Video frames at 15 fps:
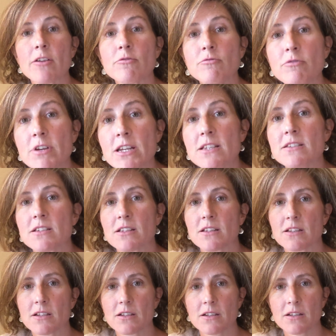
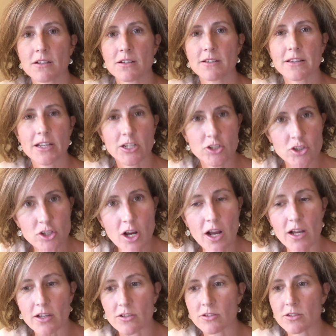reasoned like a
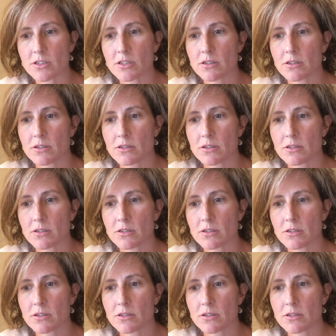child.